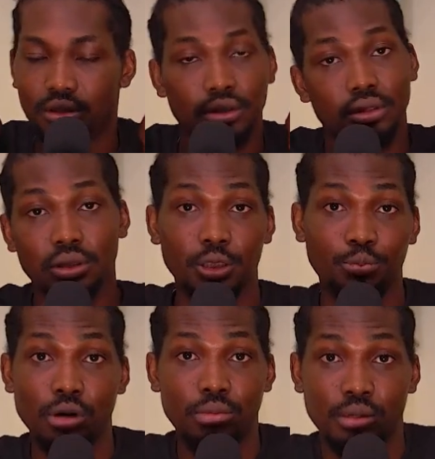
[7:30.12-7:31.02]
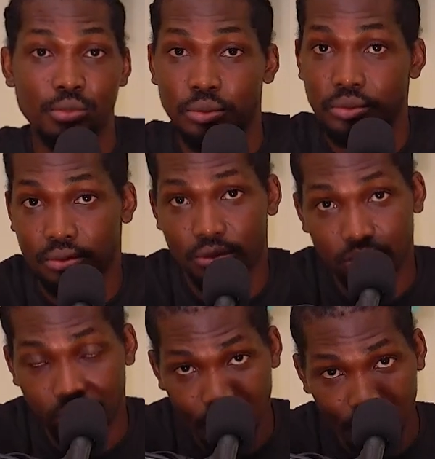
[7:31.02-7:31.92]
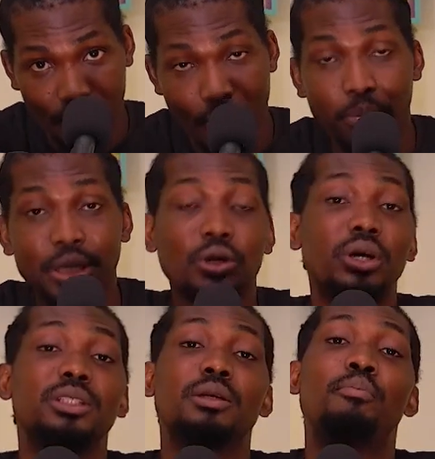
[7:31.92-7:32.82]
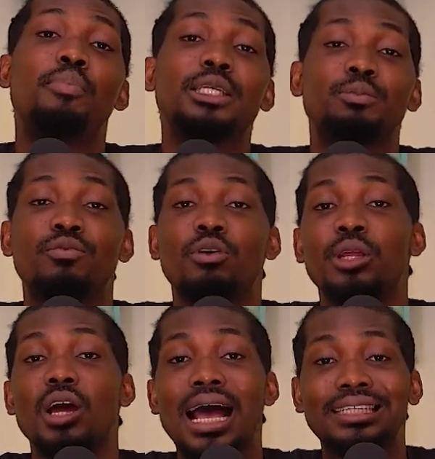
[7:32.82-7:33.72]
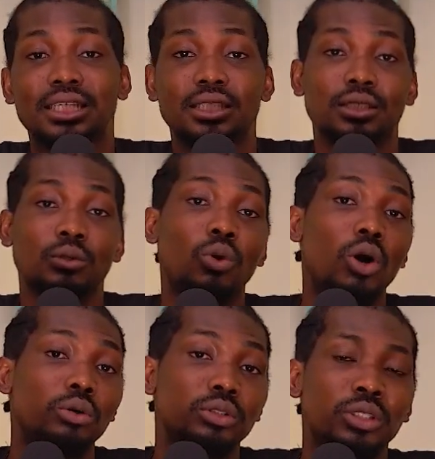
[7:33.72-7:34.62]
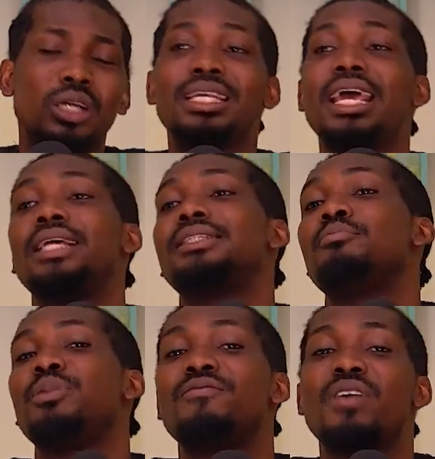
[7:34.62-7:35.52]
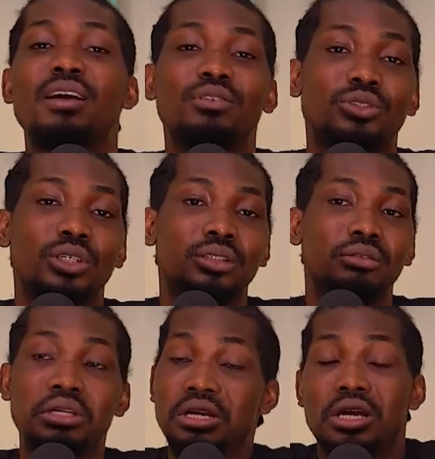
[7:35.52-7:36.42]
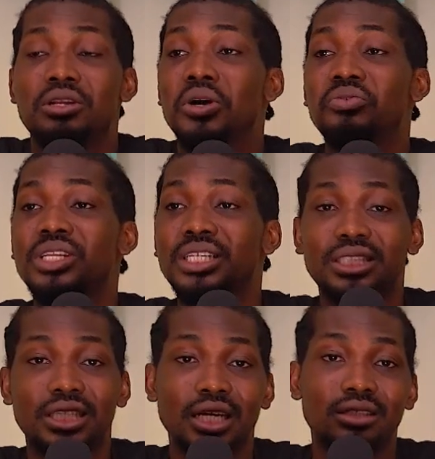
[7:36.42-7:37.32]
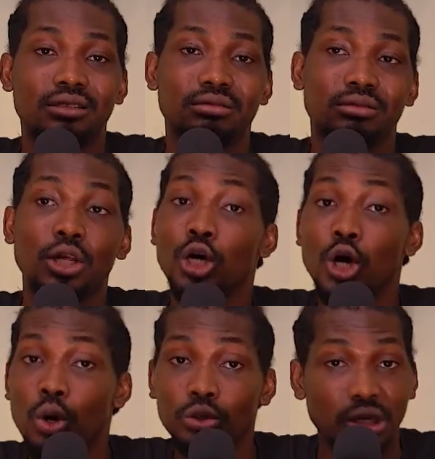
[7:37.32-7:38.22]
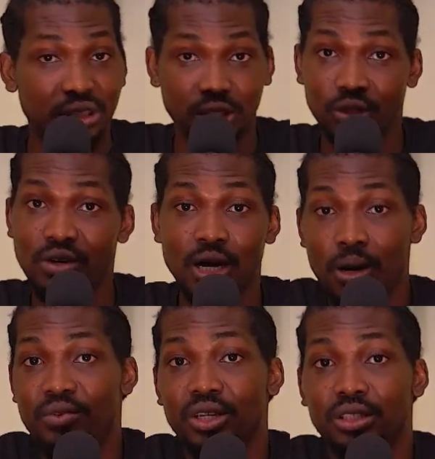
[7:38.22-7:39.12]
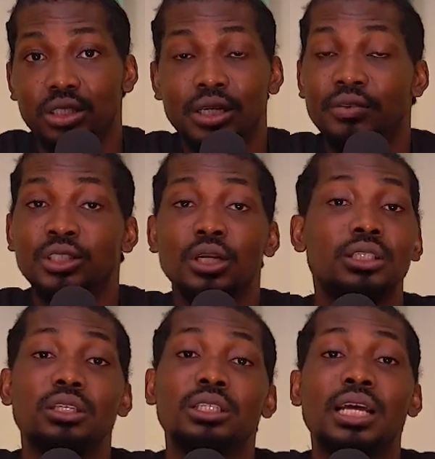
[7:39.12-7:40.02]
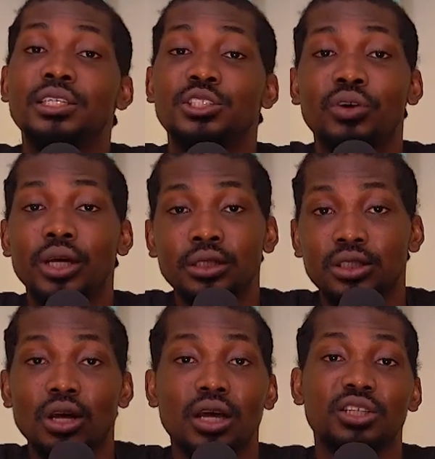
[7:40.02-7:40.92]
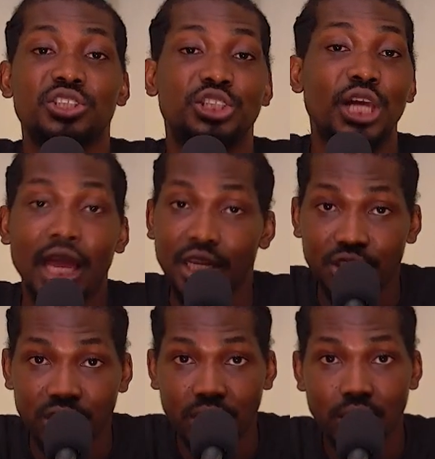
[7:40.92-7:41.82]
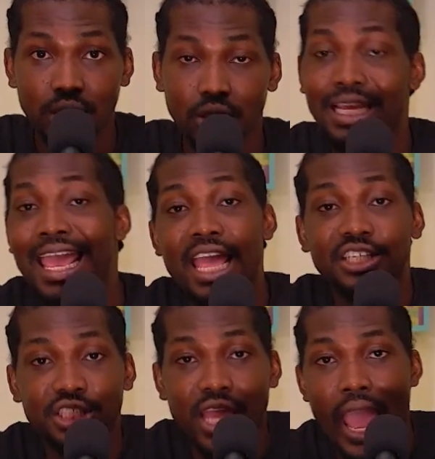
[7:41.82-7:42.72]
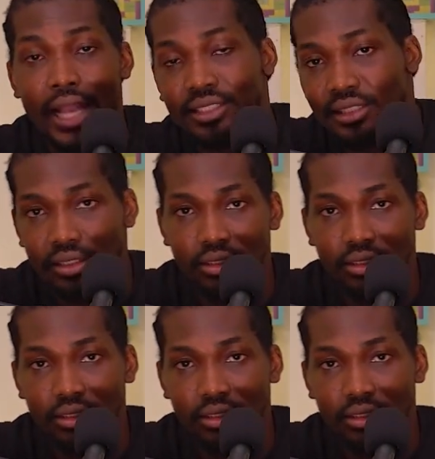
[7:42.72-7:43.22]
there's problem oh. bitcoin is the best performing asset in the world not the s&p 500 not real estate not gold, not silver. Obviously, there is nothing on the Nigerian stock exchange, on the NGX,